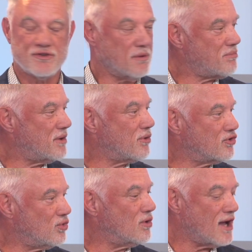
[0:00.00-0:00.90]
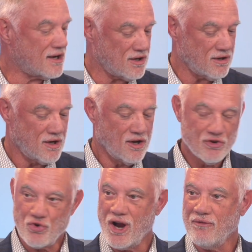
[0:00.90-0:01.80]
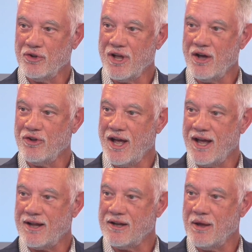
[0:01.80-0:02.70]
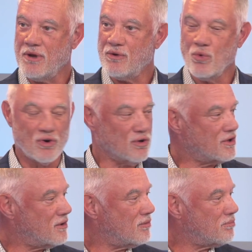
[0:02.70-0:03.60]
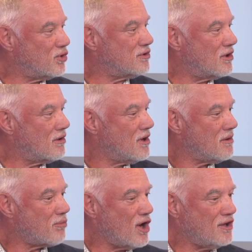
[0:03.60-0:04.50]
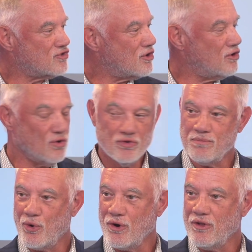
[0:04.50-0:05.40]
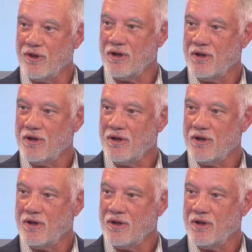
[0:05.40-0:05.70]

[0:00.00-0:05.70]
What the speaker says: Some people do like to travel down the academic world and put their brains to use more than